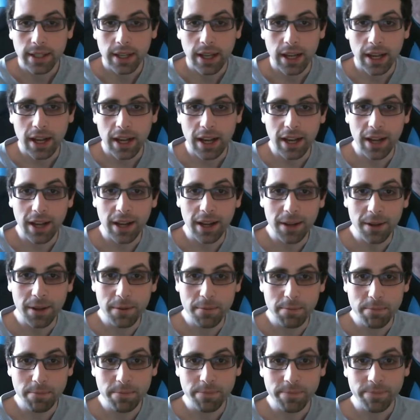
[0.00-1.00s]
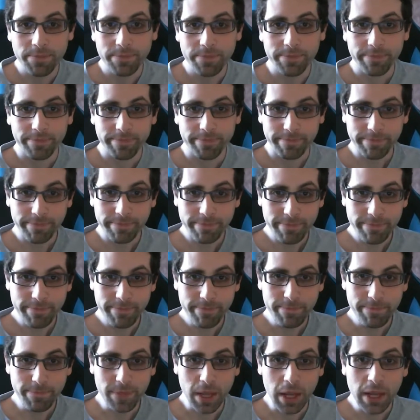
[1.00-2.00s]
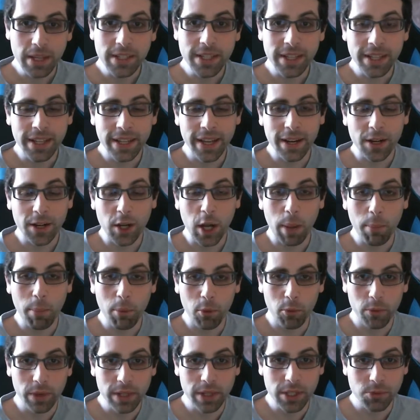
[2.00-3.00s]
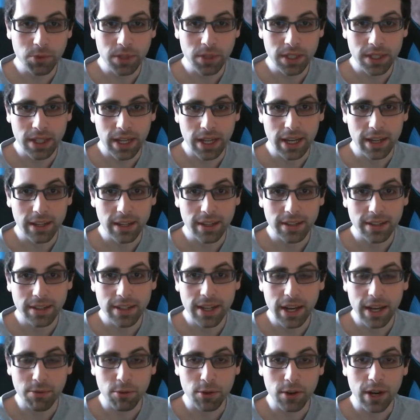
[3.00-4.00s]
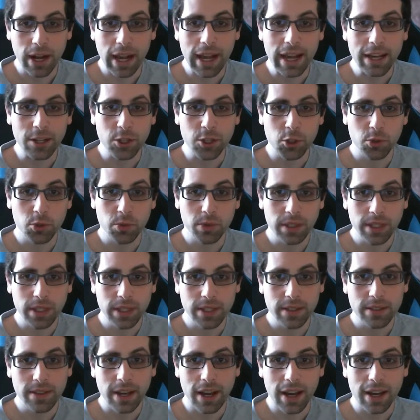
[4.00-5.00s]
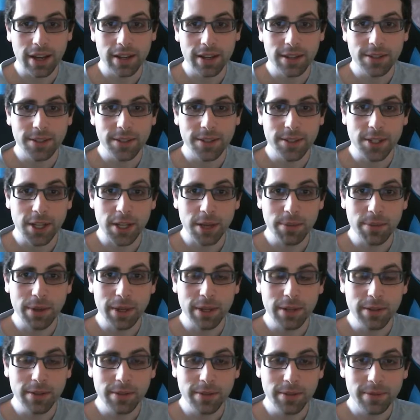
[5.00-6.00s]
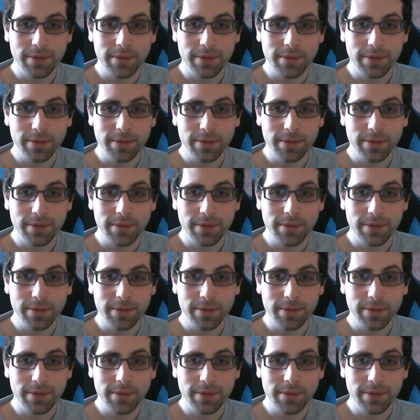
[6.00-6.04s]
I did get a couple wins with the deck, never actually got to summon